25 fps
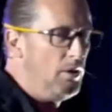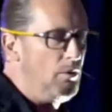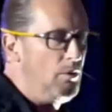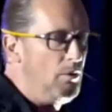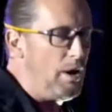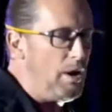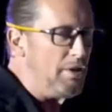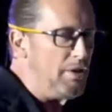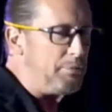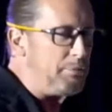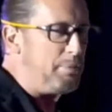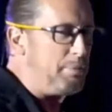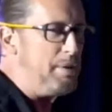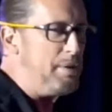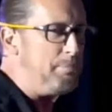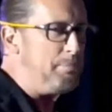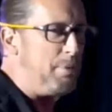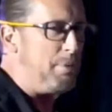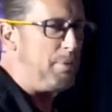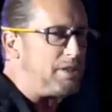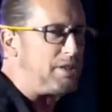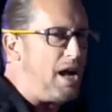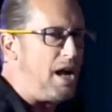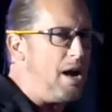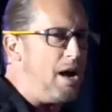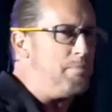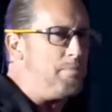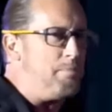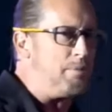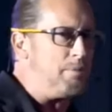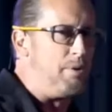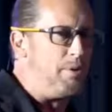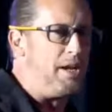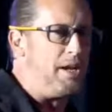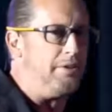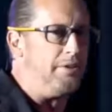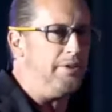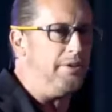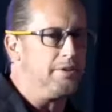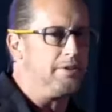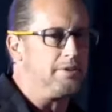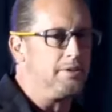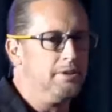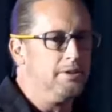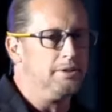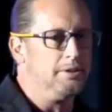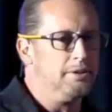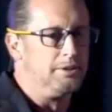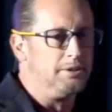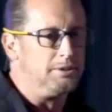what people coming with,
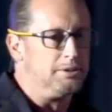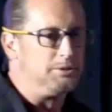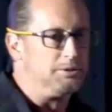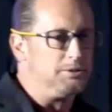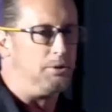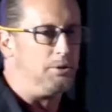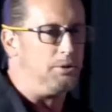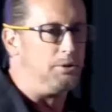you